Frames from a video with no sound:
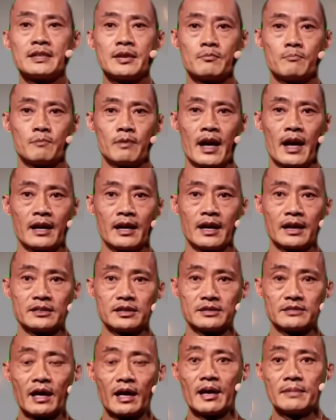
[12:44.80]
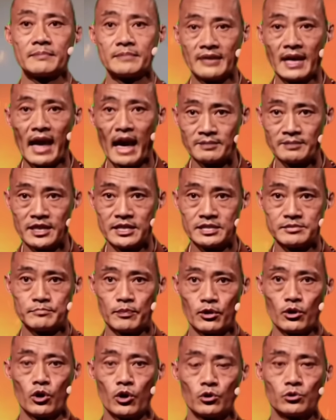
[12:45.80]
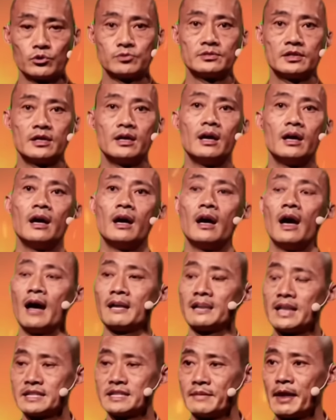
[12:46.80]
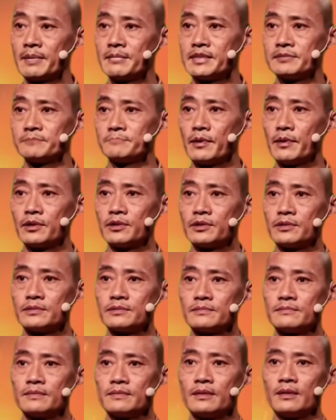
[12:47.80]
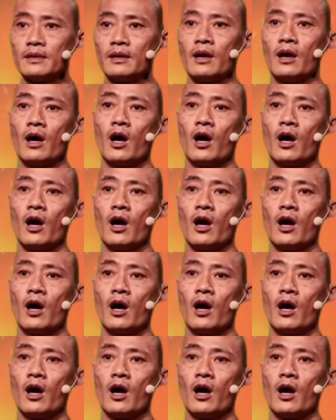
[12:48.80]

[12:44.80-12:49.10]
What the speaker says: And the people who meet you in that space, the ones who don't disturb your stillness,